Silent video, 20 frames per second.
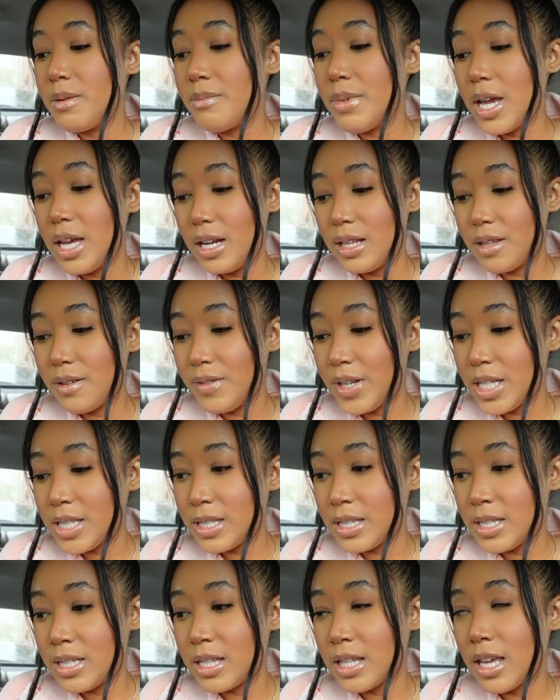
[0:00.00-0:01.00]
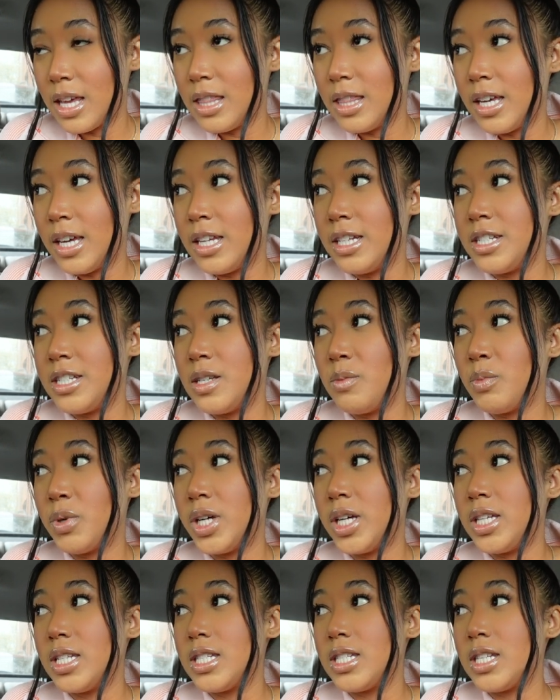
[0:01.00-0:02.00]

painted the vases and then she put